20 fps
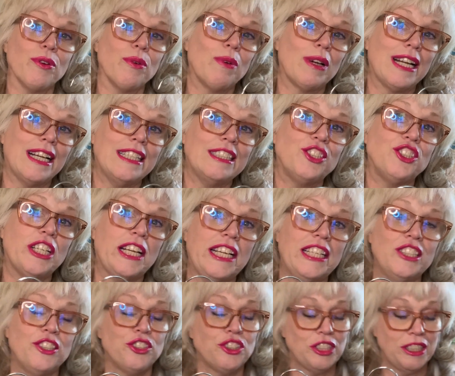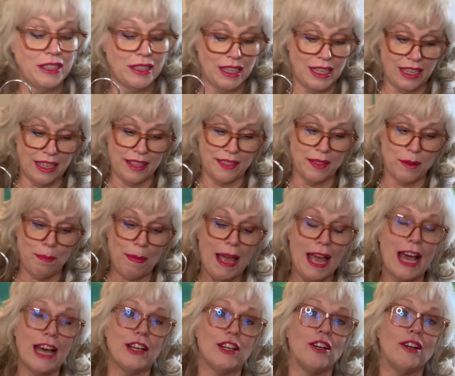what I changed in the
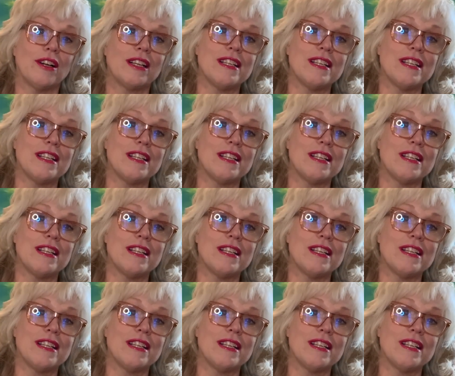pattern,